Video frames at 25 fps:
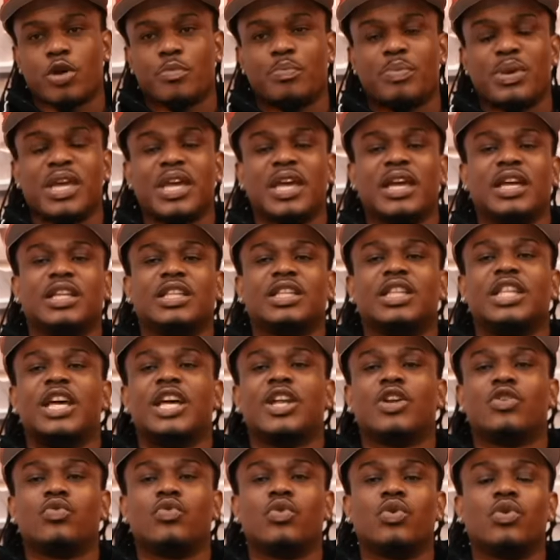that, you're being
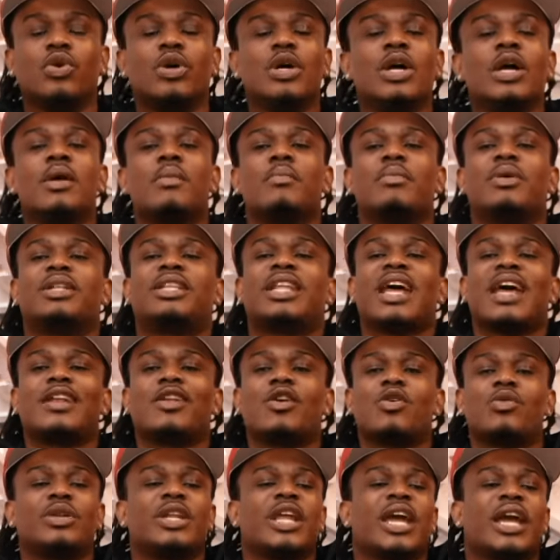literal, being literal, but
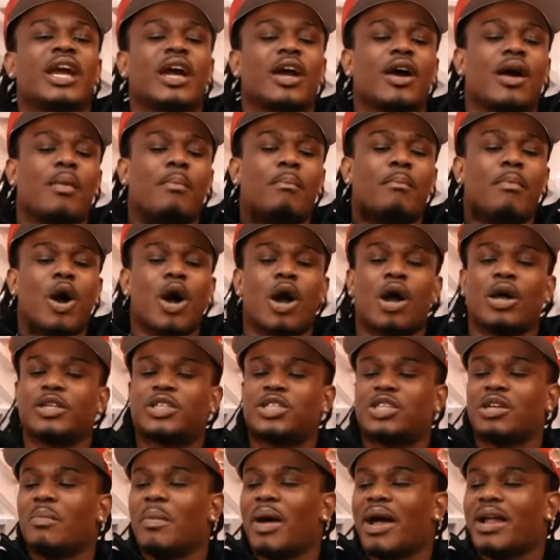that don't nigga, a,
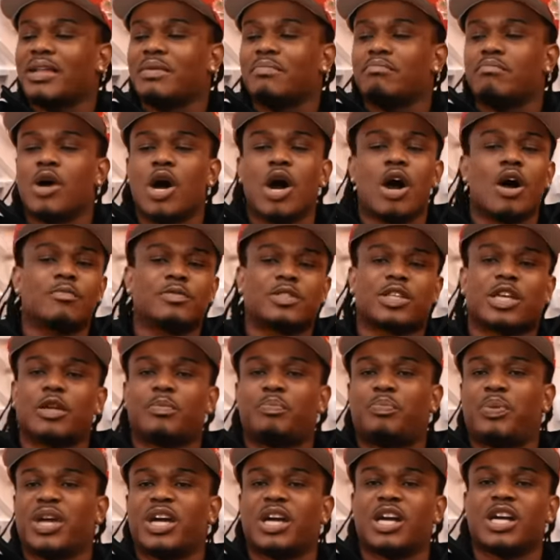uh, somebody moms
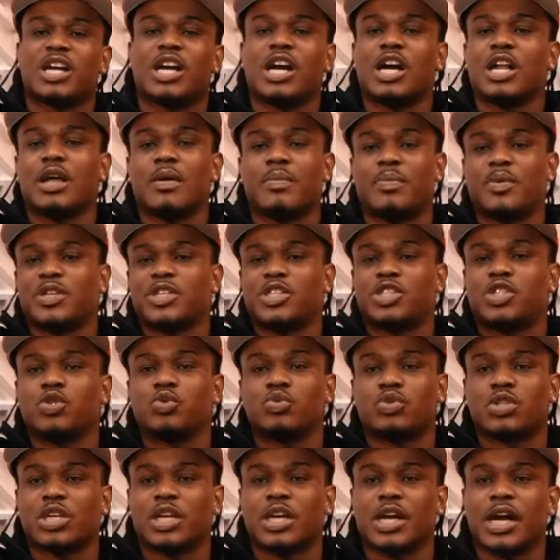could pick a gun up and
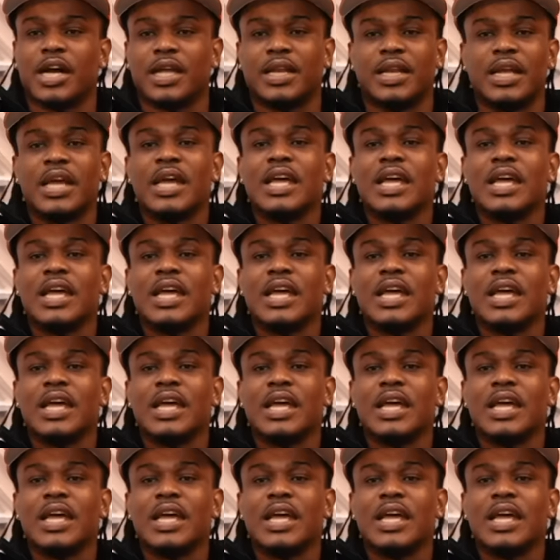shoot the gun.